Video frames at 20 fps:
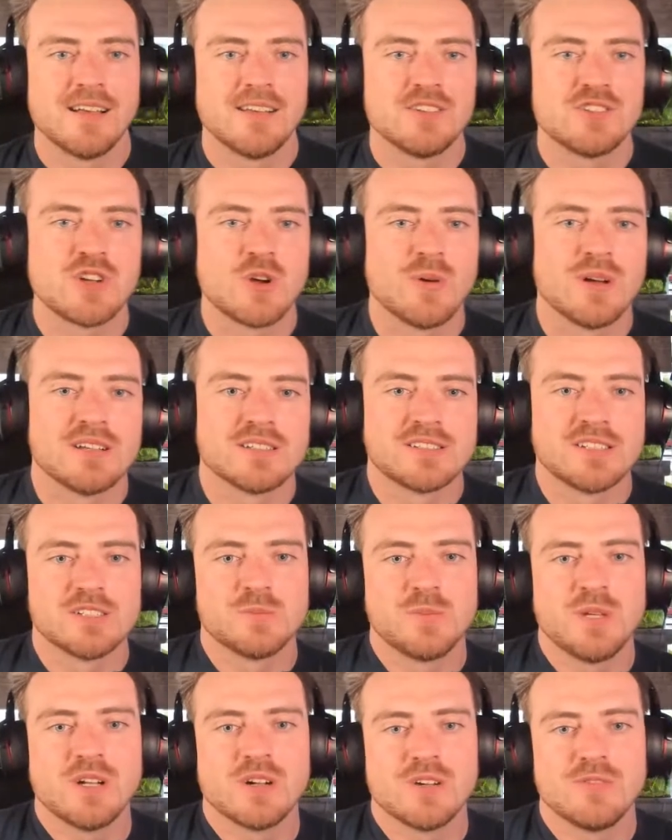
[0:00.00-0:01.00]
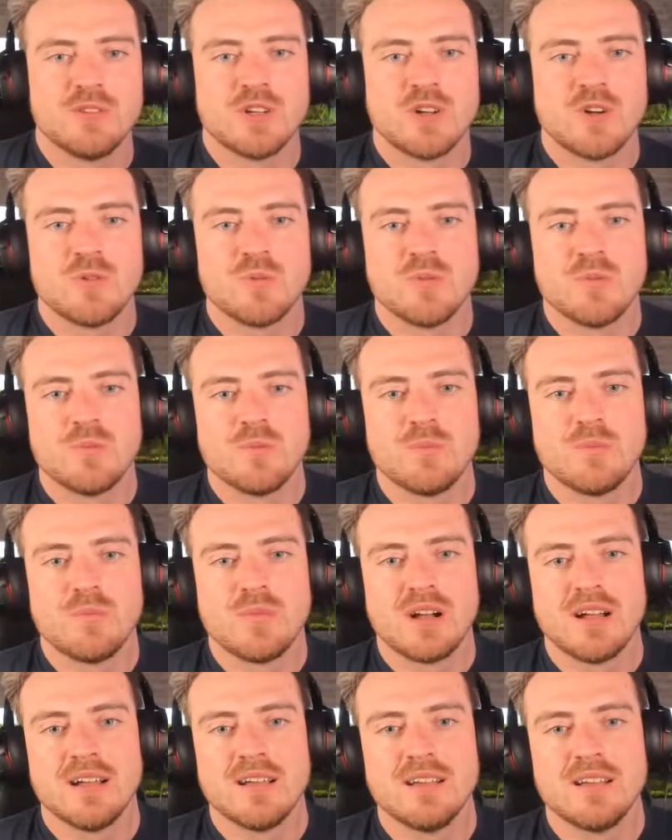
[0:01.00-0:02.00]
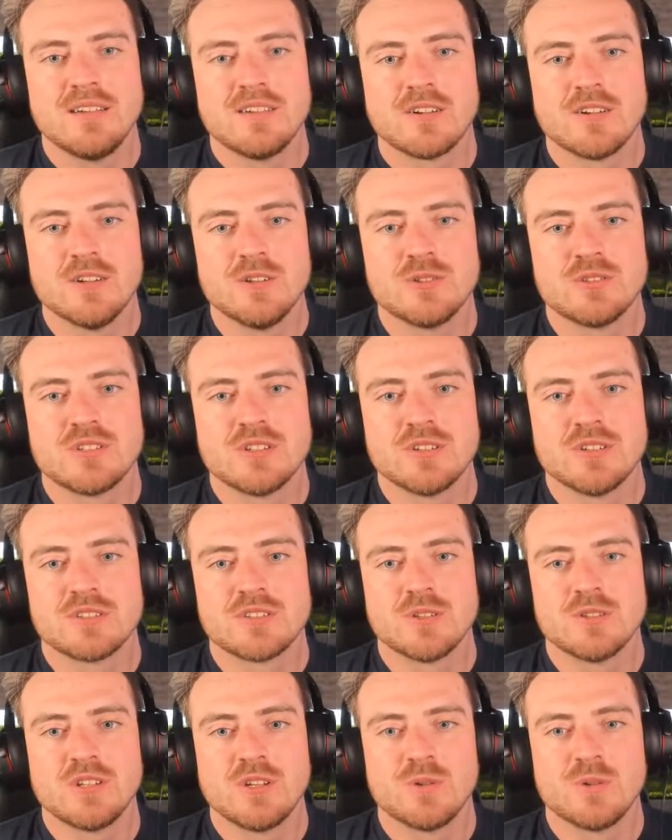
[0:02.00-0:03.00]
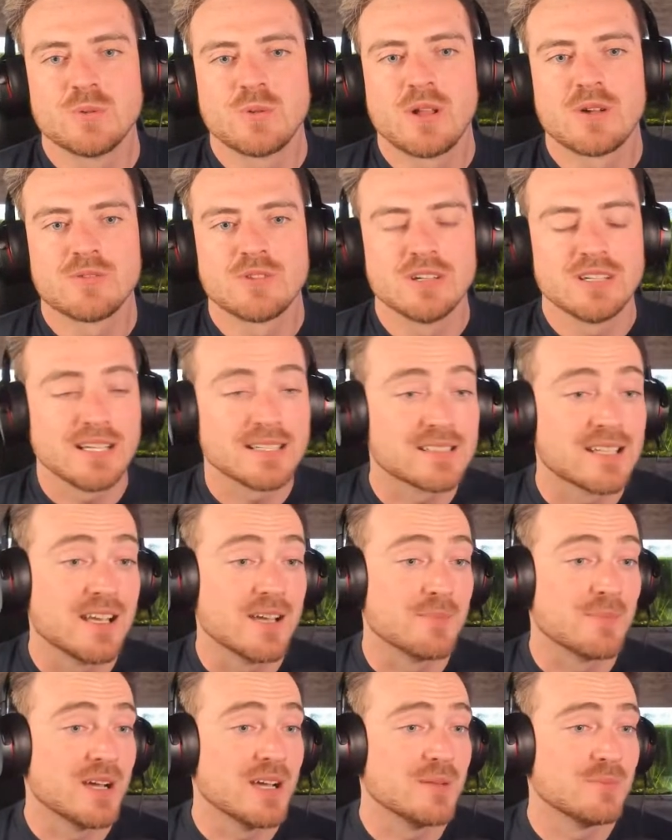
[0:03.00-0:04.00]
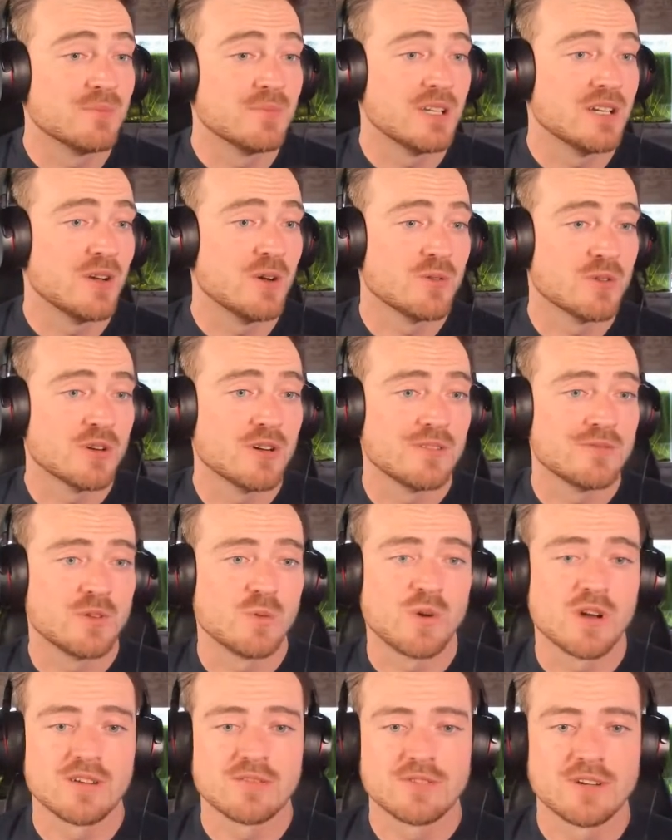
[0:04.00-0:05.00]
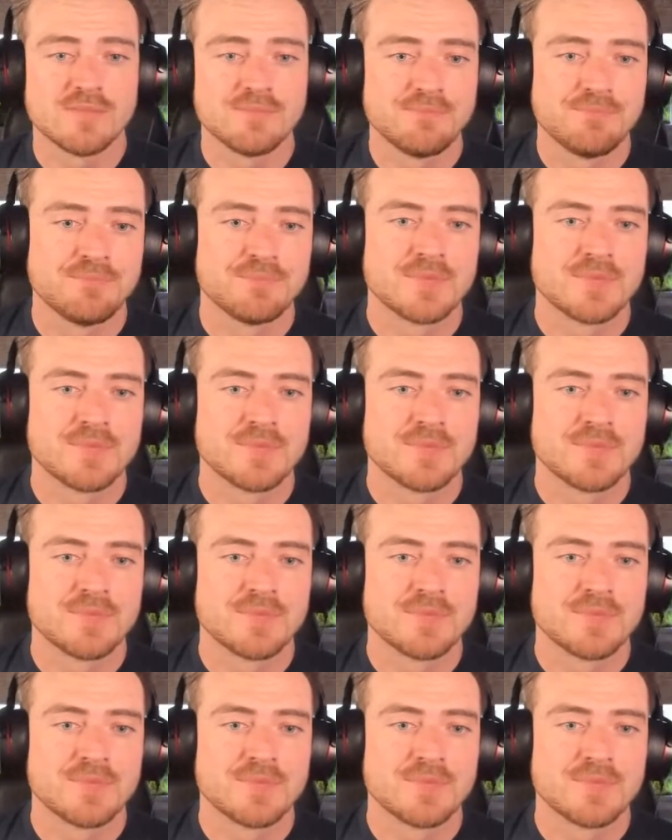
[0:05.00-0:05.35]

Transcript: Joel says, Peter, if you don't mind, are you still associated with Waterfront? Yes, I am. I am an owner of the Waterfront.